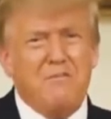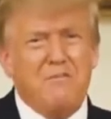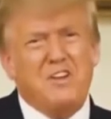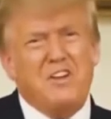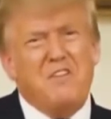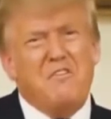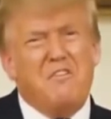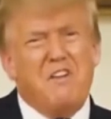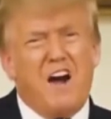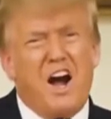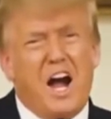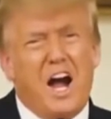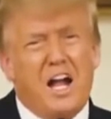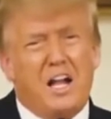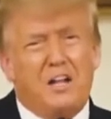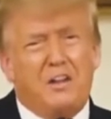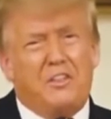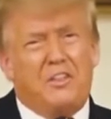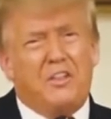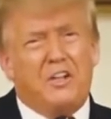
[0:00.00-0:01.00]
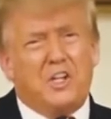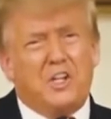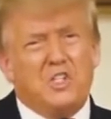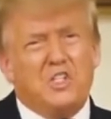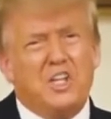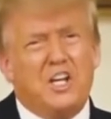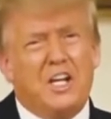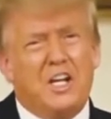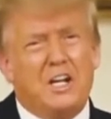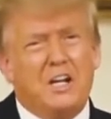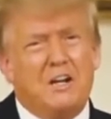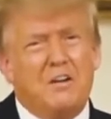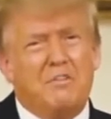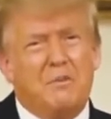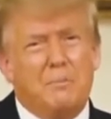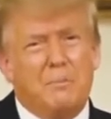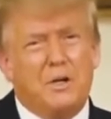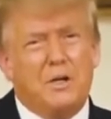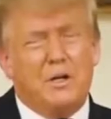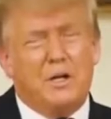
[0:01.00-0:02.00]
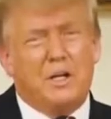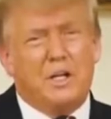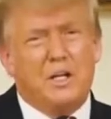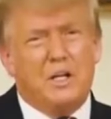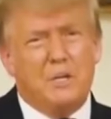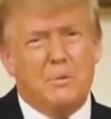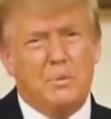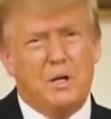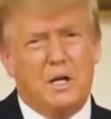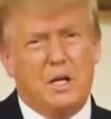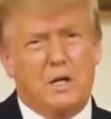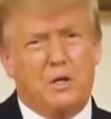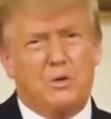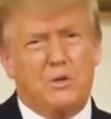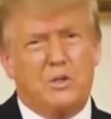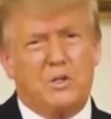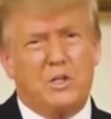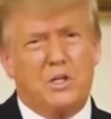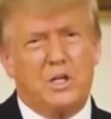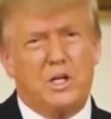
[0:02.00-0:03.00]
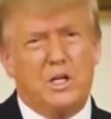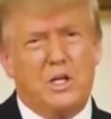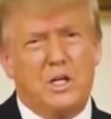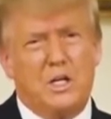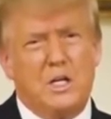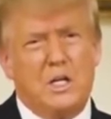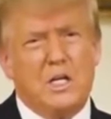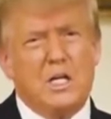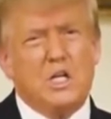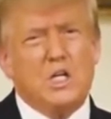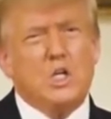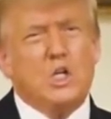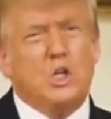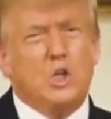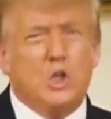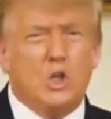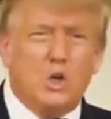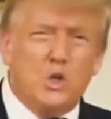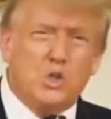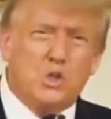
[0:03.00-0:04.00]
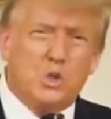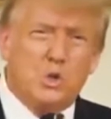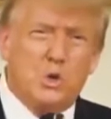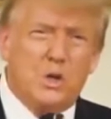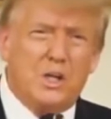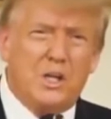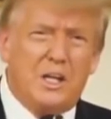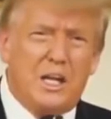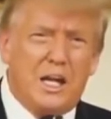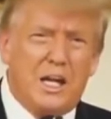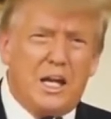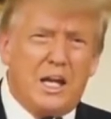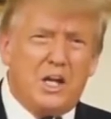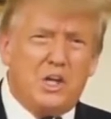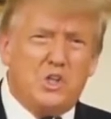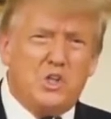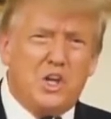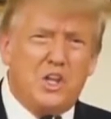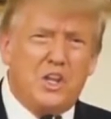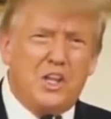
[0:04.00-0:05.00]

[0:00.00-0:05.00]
but at least he has said he's directing his team to facilitate an orderly transition.